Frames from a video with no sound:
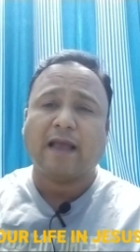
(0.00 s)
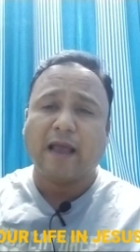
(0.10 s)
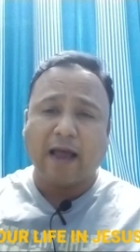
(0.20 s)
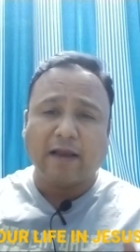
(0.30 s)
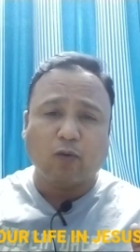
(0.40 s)

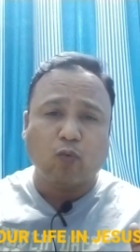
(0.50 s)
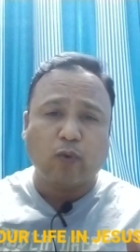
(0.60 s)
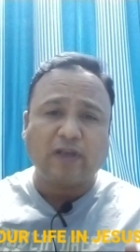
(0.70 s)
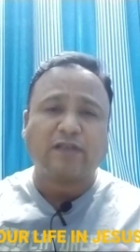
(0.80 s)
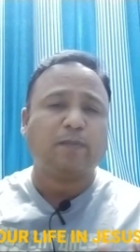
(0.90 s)
and
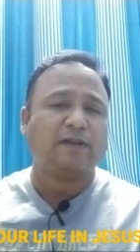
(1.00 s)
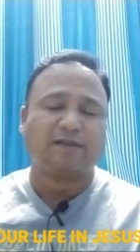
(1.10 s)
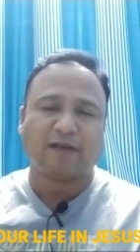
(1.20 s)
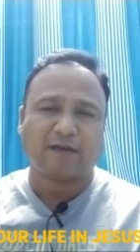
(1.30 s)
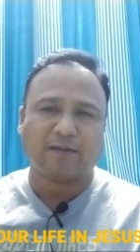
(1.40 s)
visible
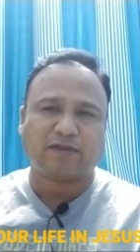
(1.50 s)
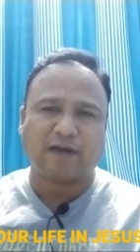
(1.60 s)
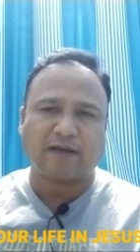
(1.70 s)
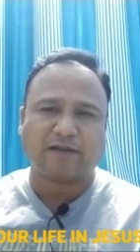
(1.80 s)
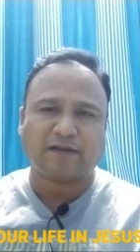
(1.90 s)

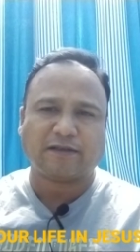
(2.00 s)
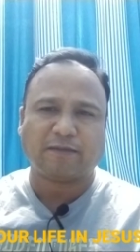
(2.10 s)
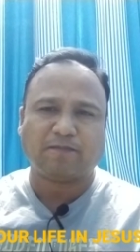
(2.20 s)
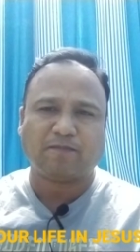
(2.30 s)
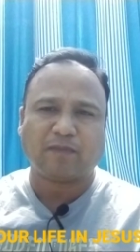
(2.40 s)
circumstances
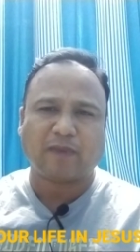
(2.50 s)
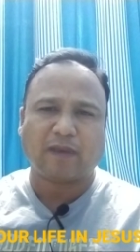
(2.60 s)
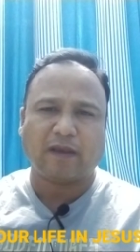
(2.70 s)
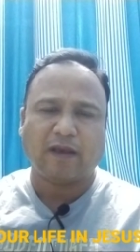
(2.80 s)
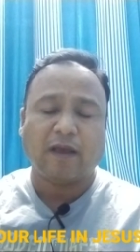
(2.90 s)

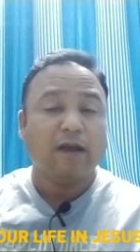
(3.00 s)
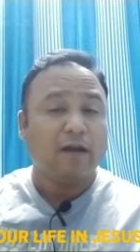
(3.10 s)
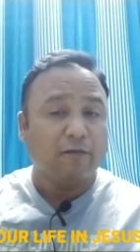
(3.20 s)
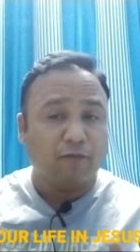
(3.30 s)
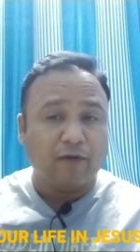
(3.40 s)

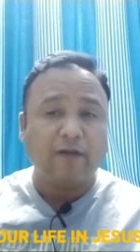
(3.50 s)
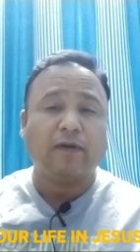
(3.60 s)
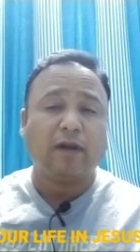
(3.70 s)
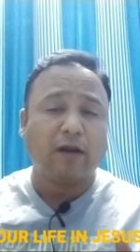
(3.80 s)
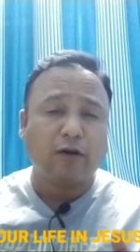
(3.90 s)
we
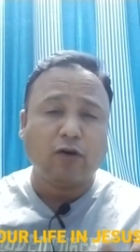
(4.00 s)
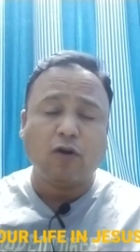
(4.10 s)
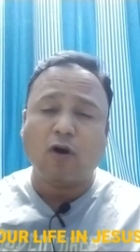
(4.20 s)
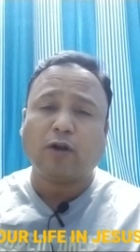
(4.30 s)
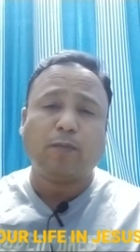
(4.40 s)
will
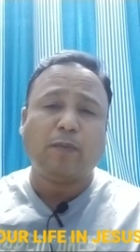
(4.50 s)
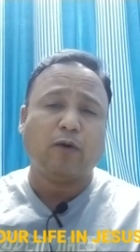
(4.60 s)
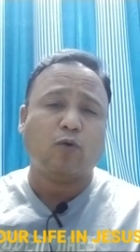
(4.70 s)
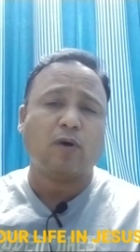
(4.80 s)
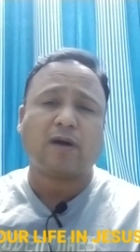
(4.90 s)
not be
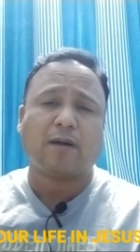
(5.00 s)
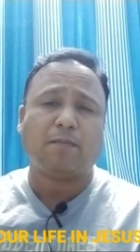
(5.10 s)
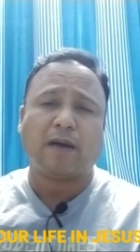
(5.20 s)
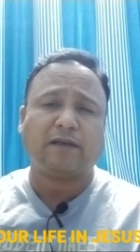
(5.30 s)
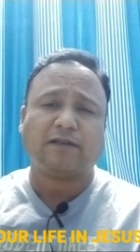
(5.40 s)
overcome
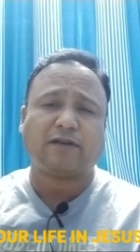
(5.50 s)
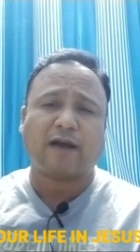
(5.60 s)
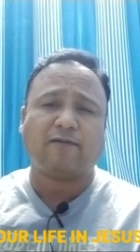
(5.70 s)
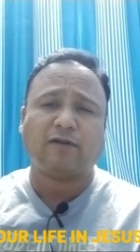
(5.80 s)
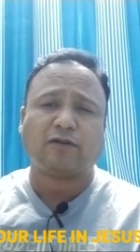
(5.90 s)
by the
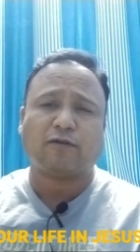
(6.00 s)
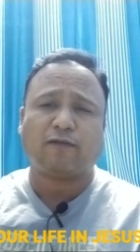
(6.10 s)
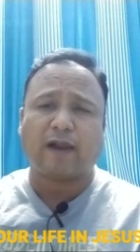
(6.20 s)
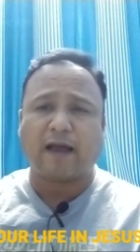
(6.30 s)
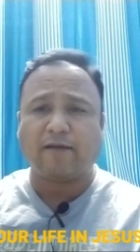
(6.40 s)
trials
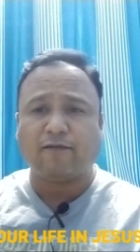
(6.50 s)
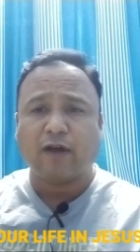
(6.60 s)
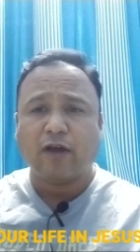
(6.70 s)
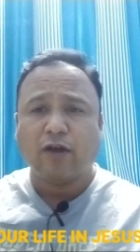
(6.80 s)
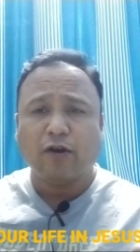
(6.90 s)
of life,
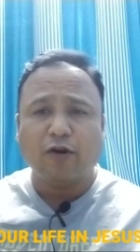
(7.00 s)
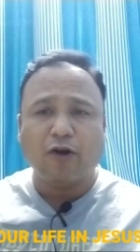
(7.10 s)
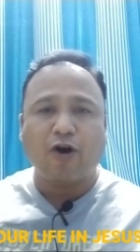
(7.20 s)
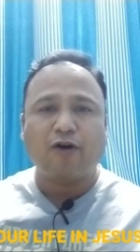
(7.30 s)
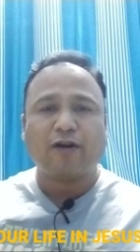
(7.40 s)

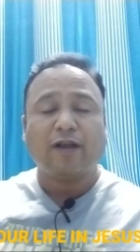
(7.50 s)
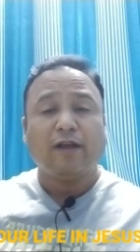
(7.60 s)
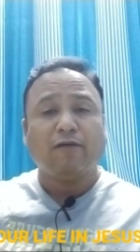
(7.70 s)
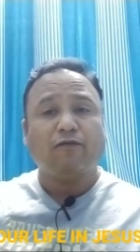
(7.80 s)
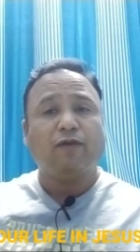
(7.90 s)
nor
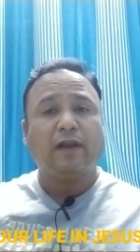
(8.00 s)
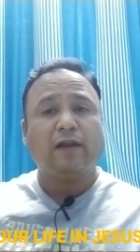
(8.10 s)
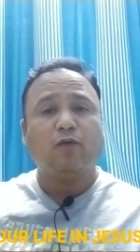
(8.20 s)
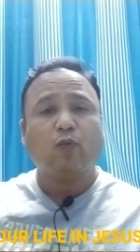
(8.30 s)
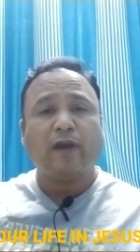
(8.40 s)
will
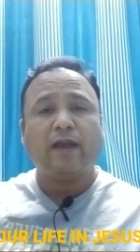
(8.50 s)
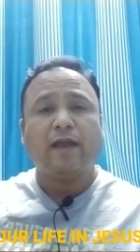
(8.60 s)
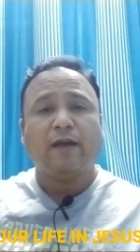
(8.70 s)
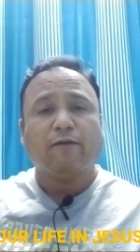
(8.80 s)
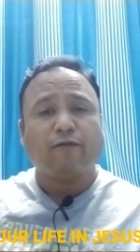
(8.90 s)
we
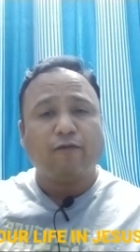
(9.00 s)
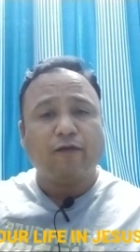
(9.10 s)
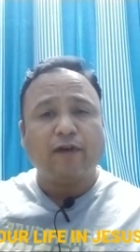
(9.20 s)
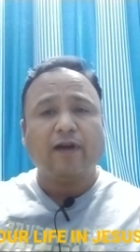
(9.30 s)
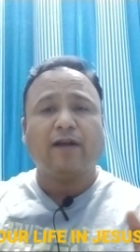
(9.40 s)

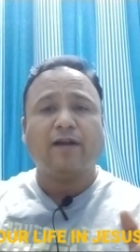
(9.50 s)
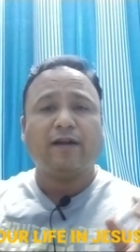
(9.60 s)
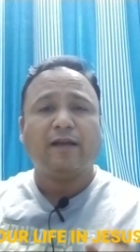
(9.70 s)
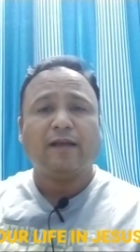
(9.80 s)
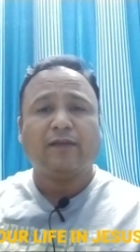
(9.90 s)
fear
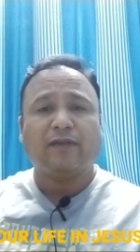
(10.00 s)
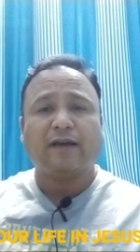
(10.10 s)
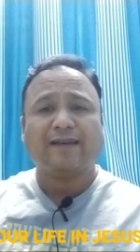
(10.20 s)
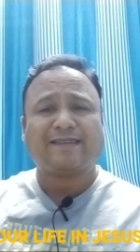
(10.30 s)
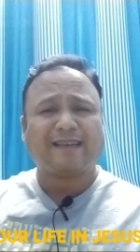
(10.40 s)

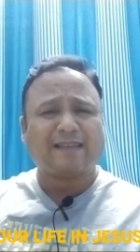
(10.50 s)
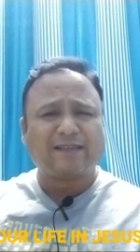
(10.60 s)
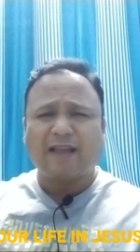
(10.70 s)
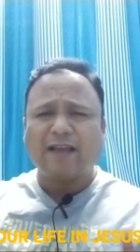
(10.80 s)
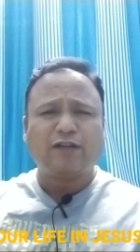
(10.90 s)
the
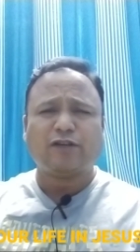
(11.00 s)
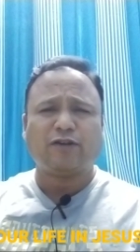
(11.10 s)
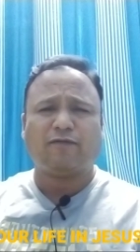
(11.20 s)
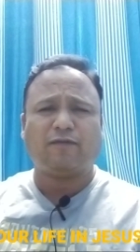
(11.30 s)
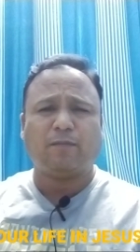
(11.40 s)
cessation
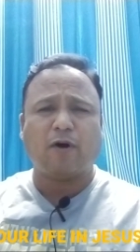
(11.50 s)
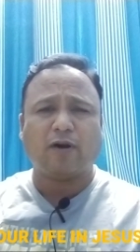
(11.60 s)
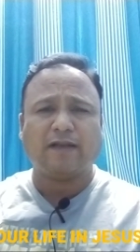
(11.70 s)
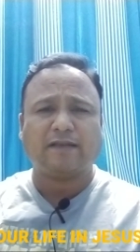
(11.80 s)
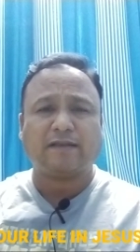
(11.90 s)
of our
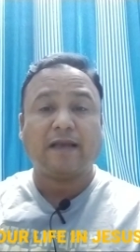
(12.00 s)
bodies.